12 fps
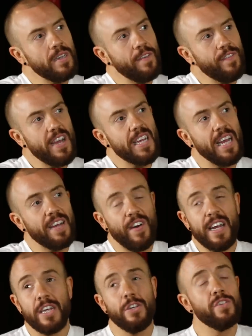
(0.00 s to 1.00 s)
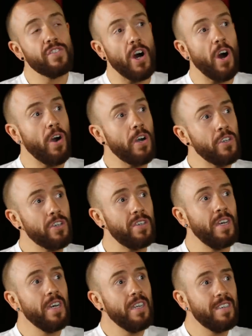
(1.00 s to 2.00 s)
And if I can use art
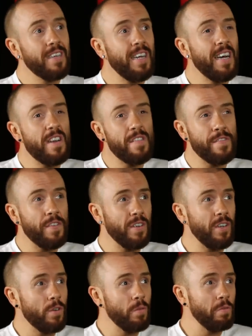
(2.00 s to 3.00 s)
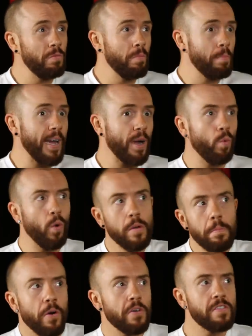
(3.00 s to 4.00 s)
to kind of, you know, make
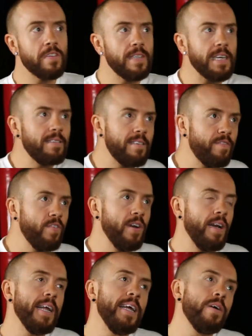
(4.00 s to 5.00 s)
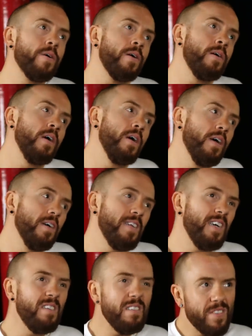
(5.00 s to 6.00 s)
one person think differently, or
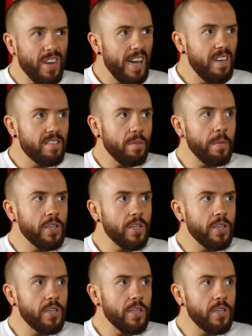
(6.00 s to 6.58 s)
then I've kind of done